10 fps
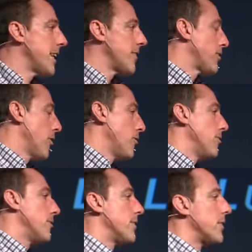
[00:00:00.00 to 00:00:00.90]
So
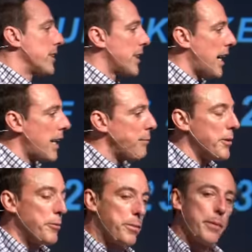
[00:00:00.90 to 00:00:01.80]
I
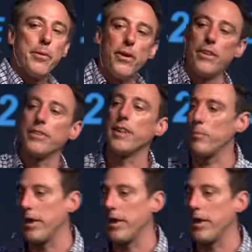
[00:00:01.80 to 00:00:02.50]
meet with people all the time.